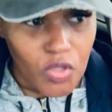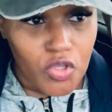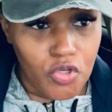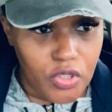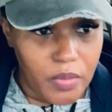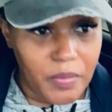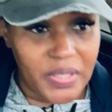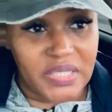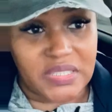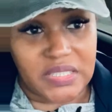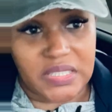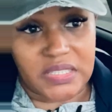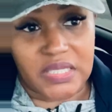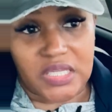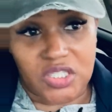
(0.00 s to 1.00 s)
you can be a
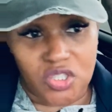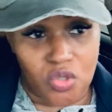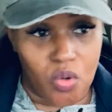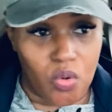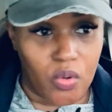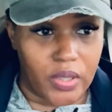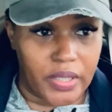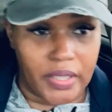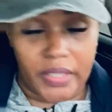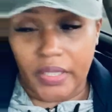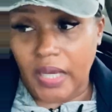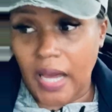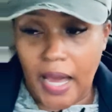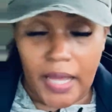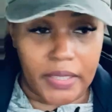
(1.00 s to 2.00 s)
success story in
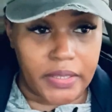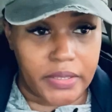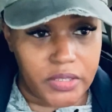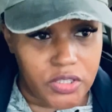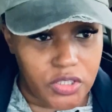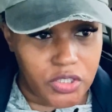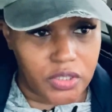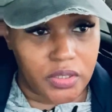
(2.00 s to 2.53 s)
college.